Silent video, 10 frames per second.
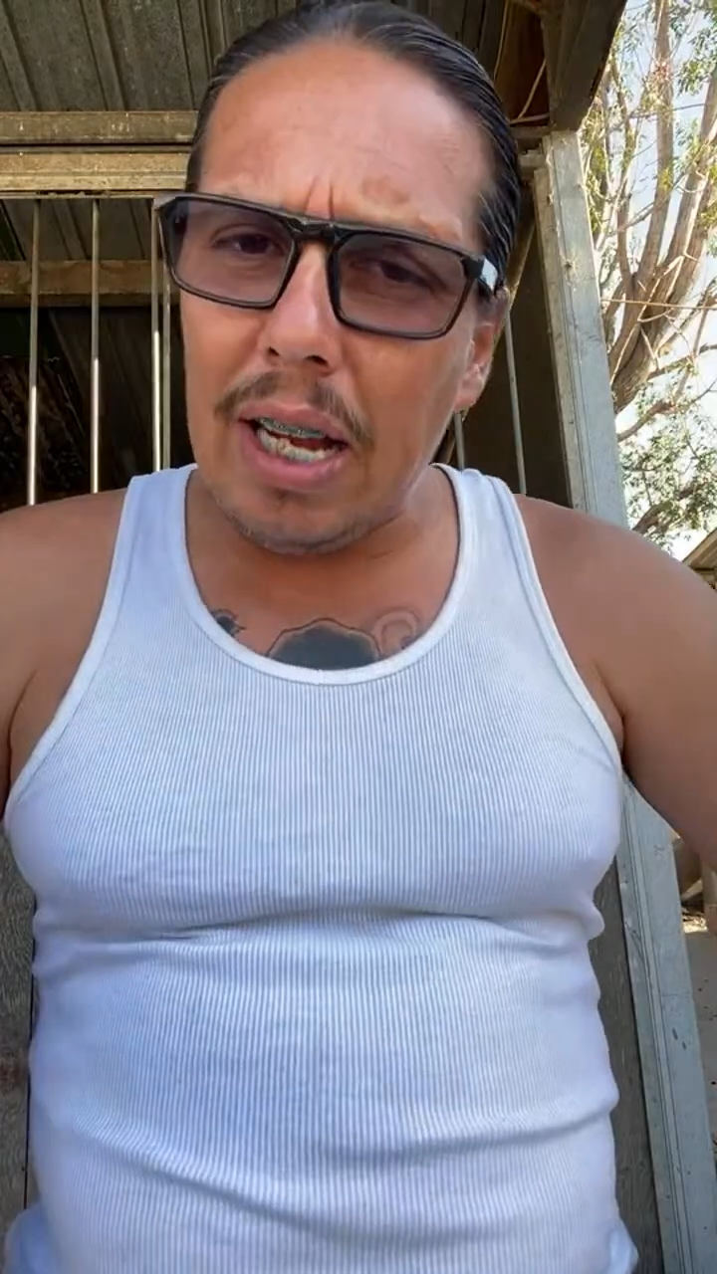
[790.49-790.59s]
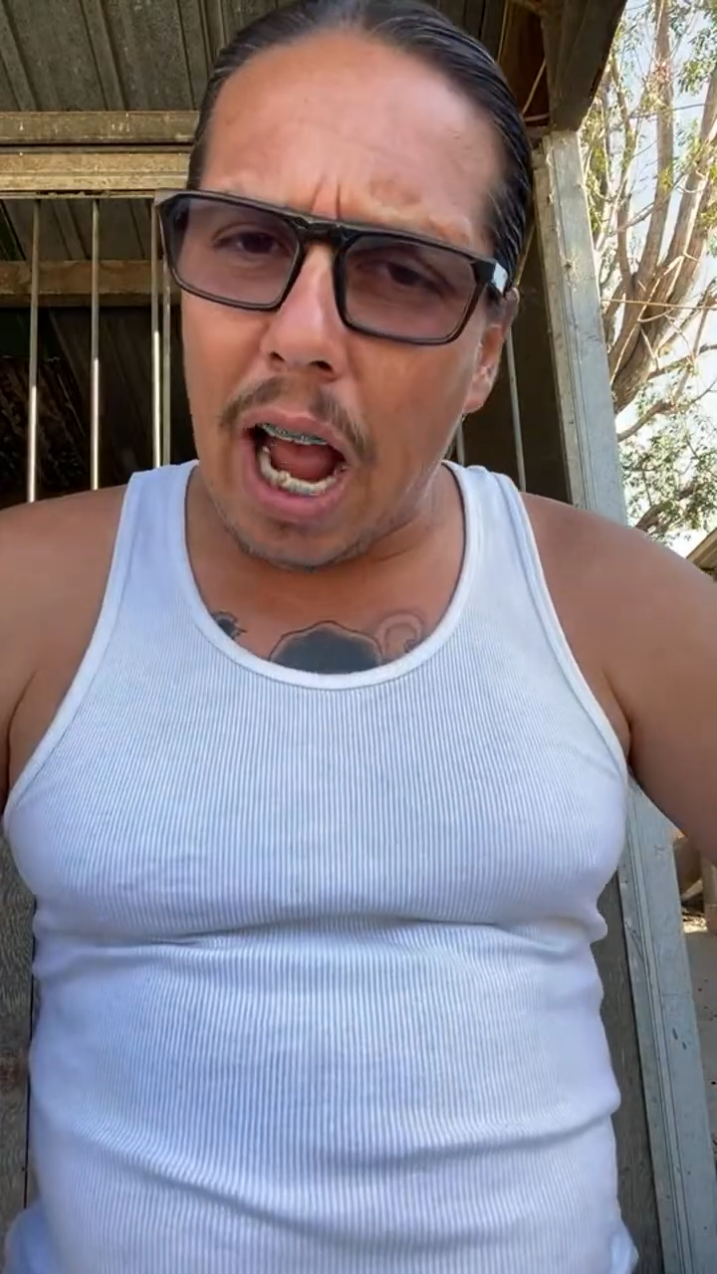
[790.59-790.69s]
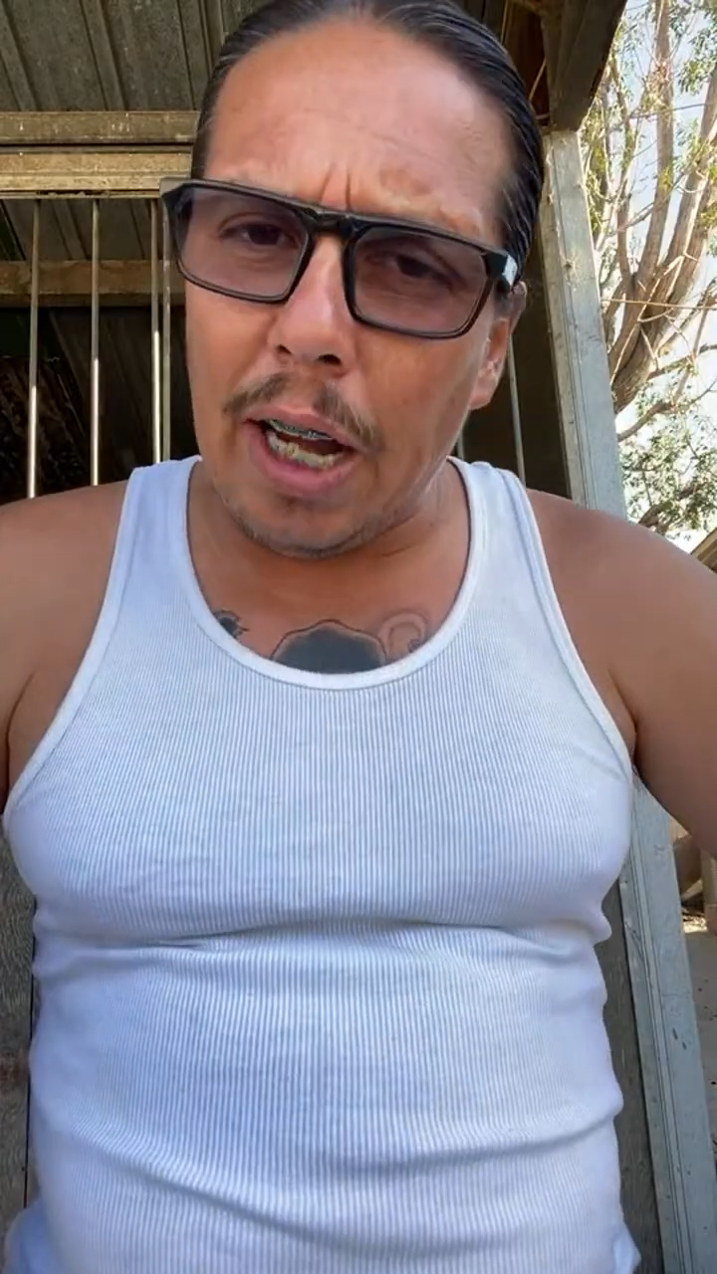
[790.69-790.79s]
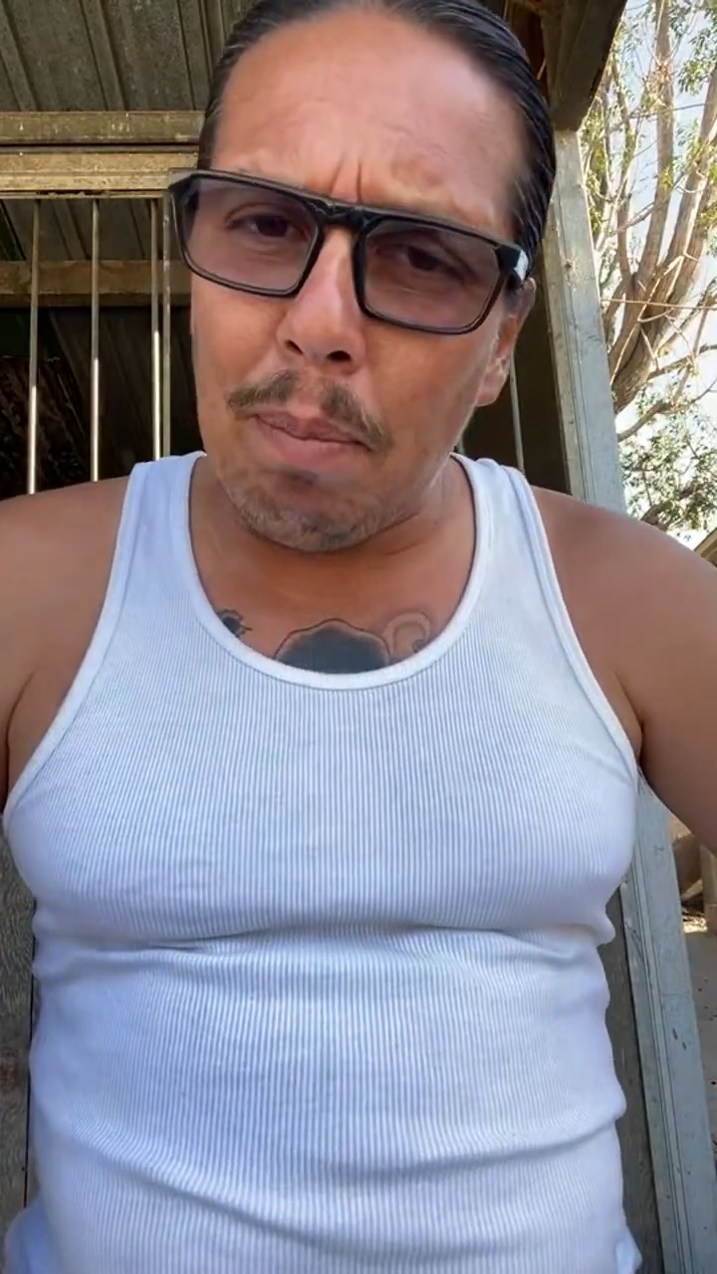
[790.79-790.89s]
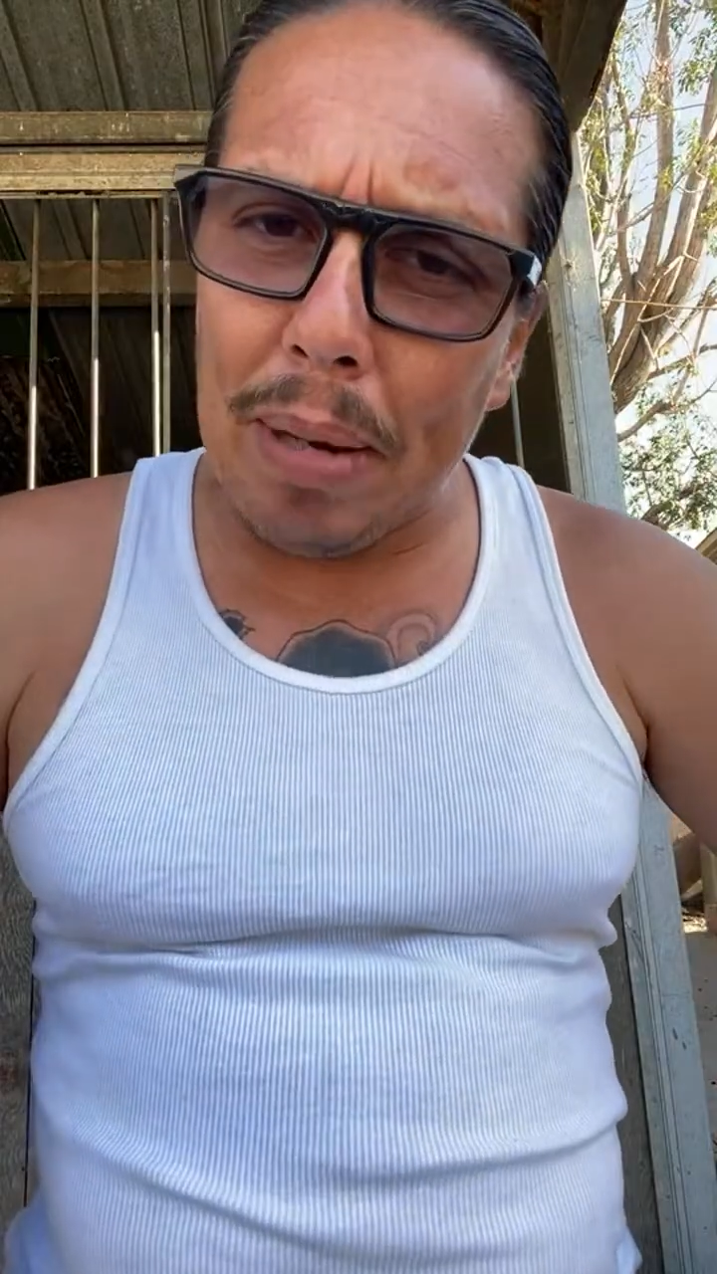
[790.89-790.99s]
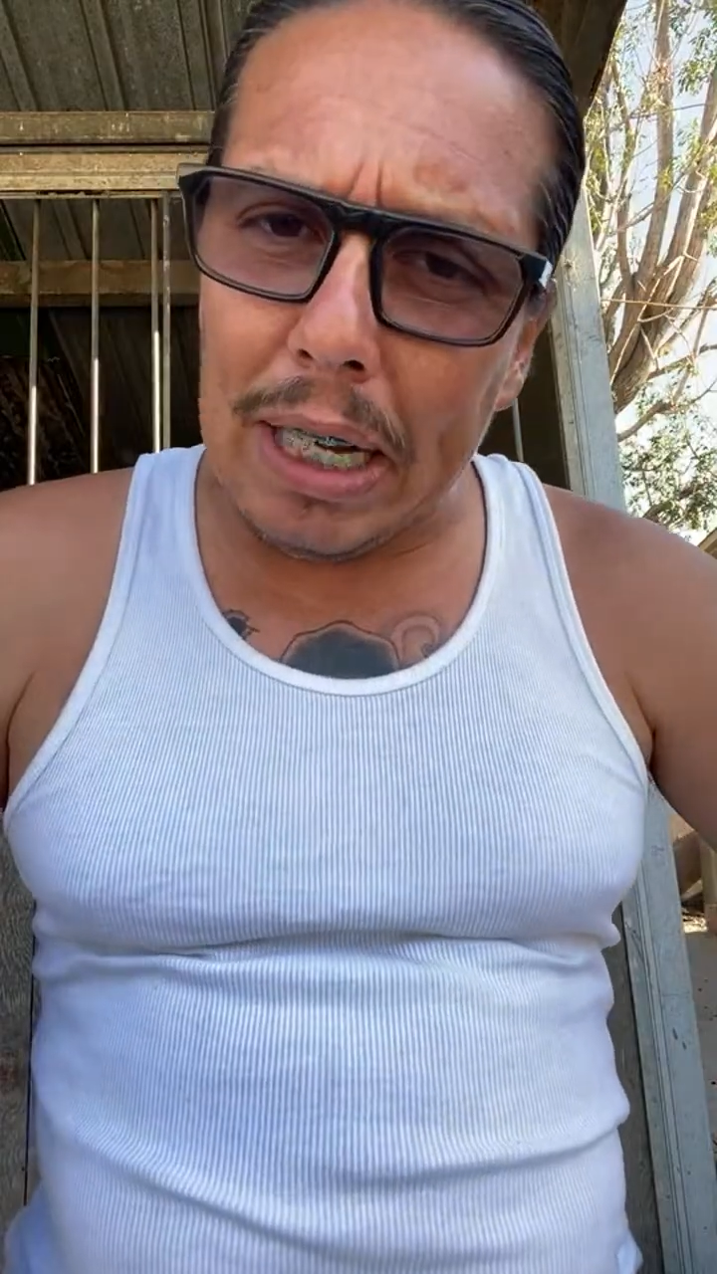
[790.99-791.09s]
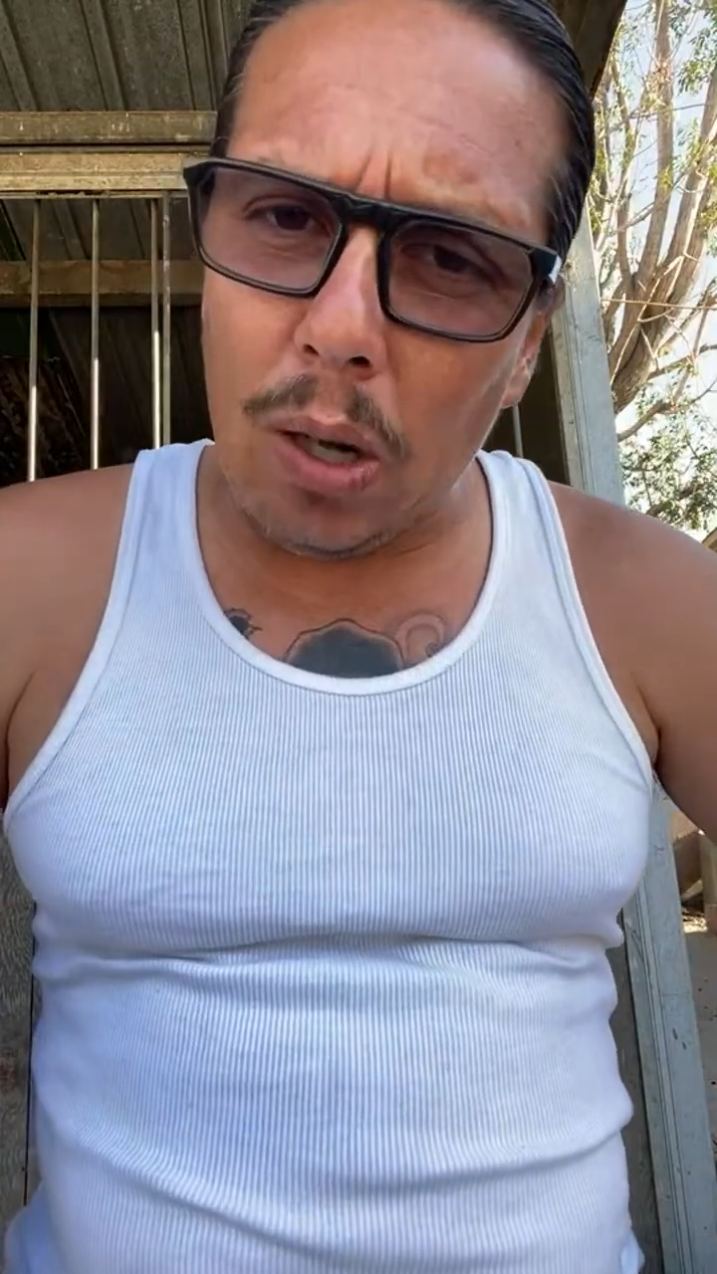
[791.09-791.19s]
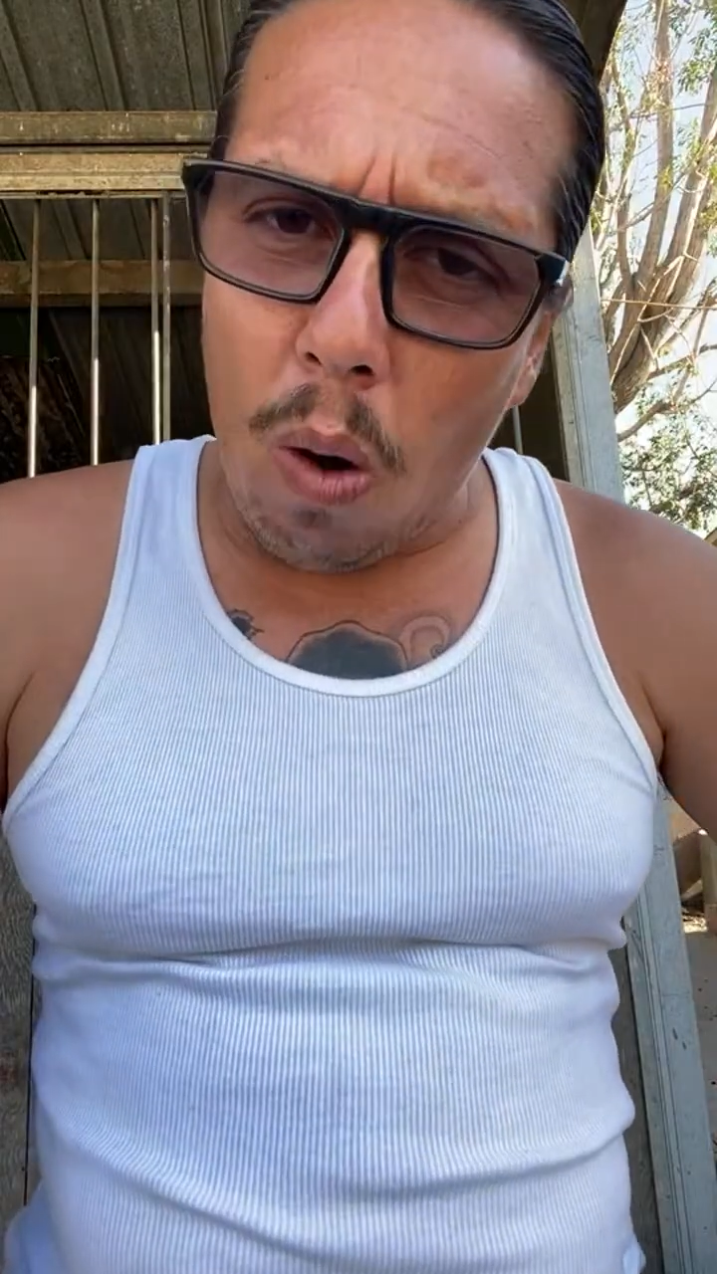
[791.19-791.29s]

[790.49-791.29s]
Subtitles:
got him bent